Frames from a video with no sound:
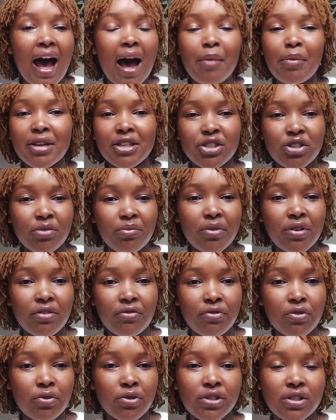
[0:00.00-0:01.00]
I'm assuming
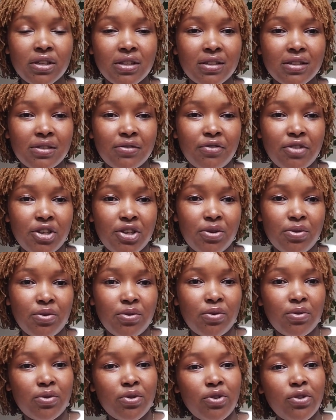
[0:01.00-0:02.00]
if you're watching this
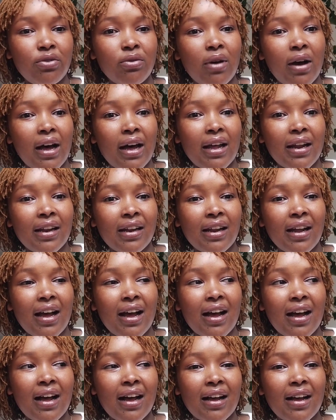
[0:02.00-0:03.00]
video, you are
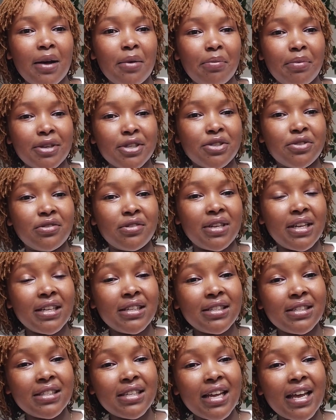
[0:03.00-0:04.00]
a campus
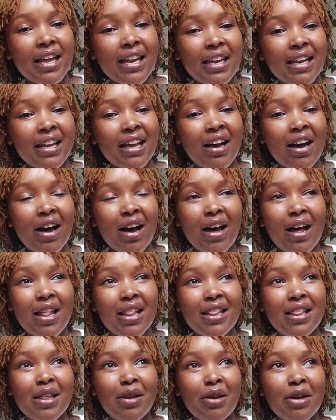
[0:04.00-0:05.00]
student, and
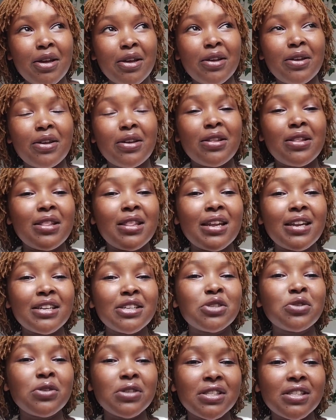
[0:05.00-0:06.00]
the
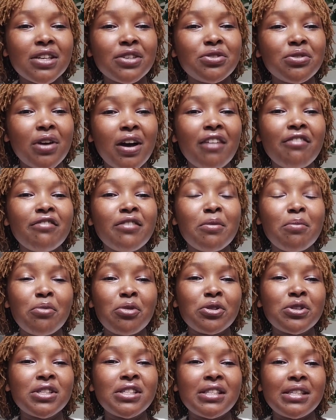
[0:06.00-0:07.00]
resource that you have the
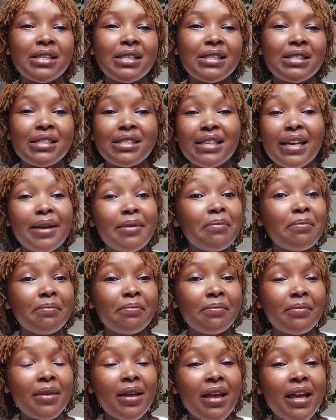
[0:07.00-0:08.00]
most is time.
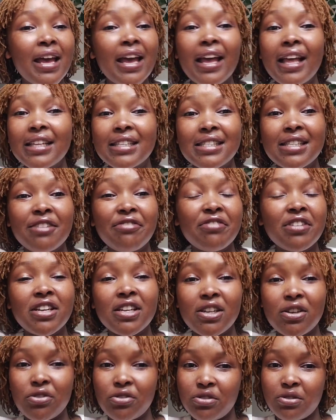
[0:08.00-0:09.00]
It's
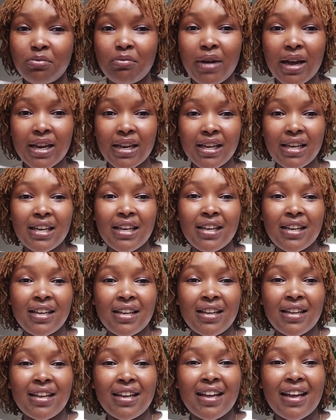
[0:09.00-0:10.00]
definitely not money,
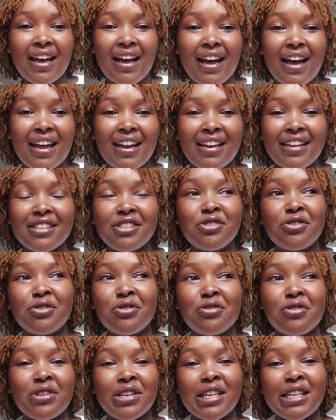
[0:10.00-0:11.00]
unless
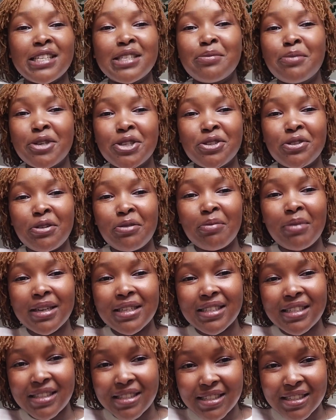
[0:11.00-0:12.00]
you're really special,
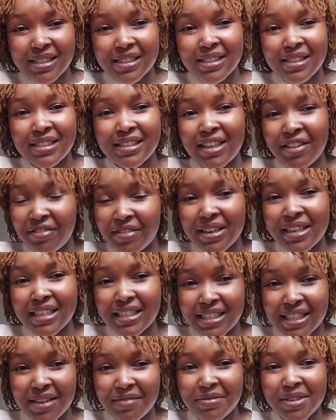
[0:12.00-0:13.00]
but it's
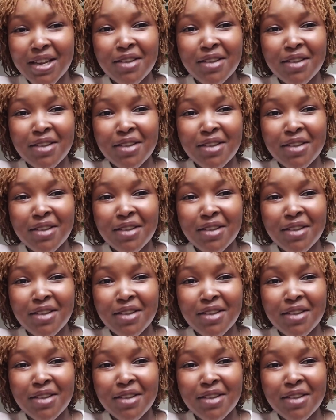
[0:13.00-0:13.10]
definitely time.